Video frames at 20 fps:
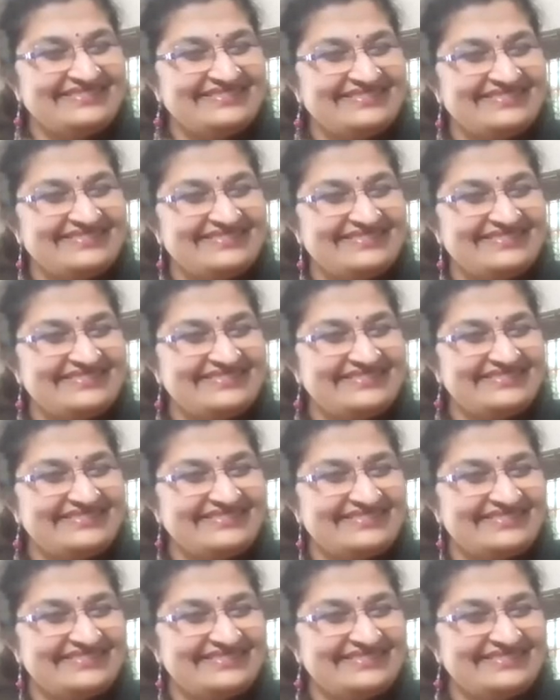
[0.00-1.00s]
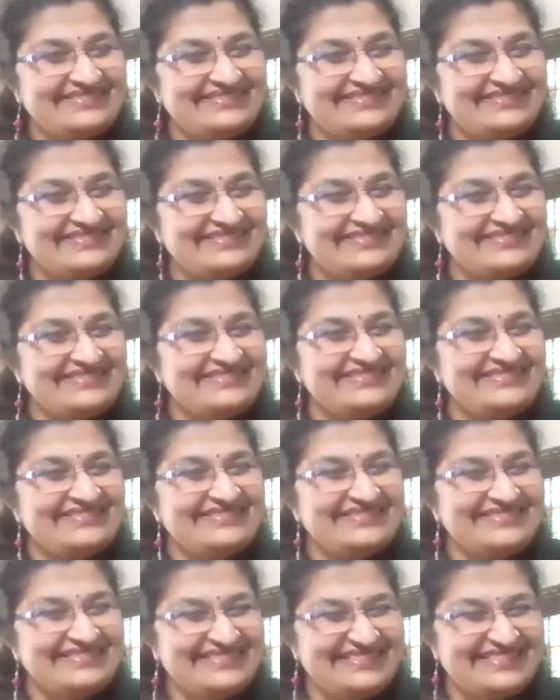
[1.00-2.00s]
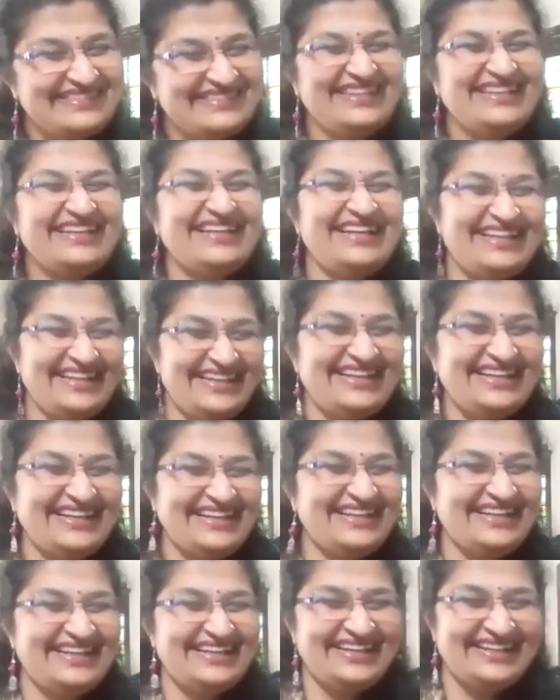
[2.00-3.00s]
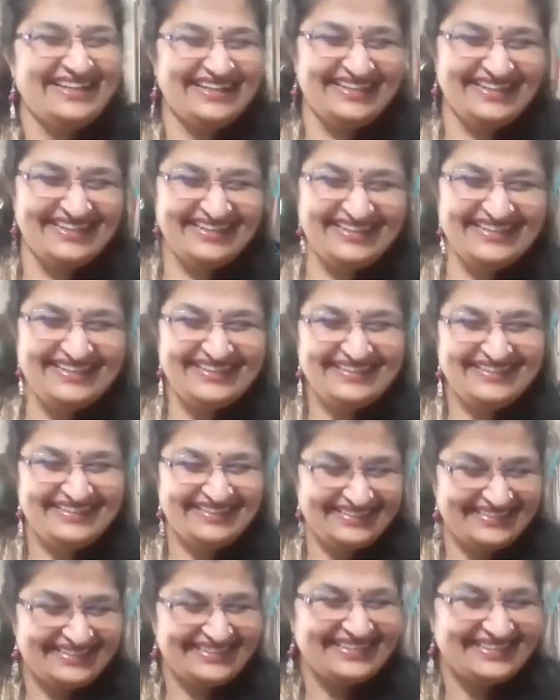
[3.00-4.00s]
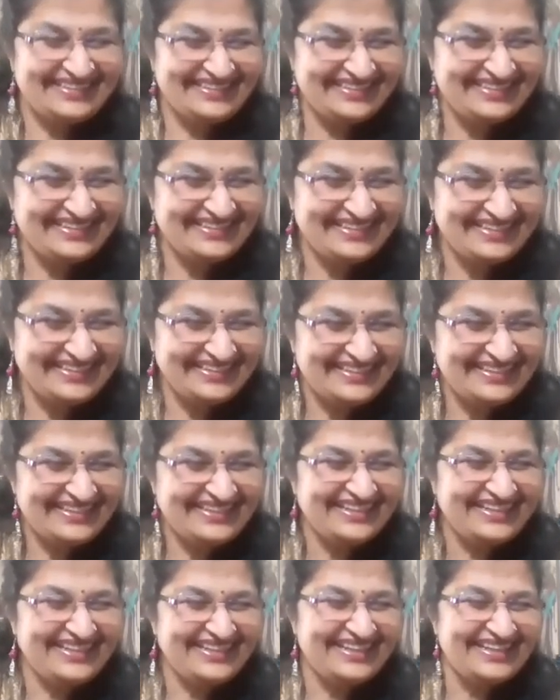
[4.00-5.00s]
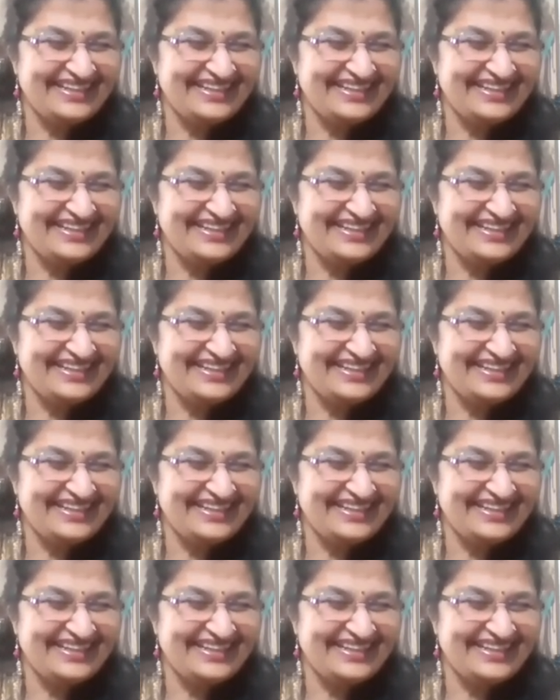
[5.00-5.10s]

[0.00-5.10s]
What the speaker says: [no speech]